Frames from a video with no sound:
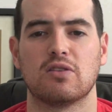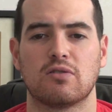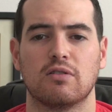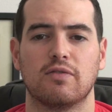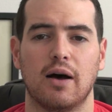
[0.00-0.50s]
It's
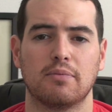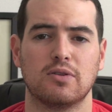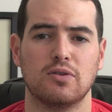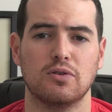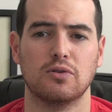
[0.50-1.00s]
sort of up
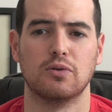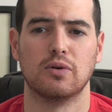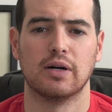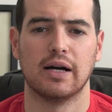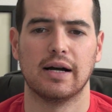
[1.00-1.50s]

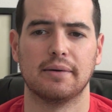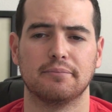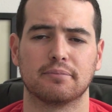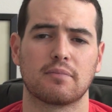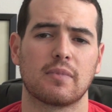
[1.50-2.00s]
to
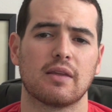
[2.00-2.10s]
um,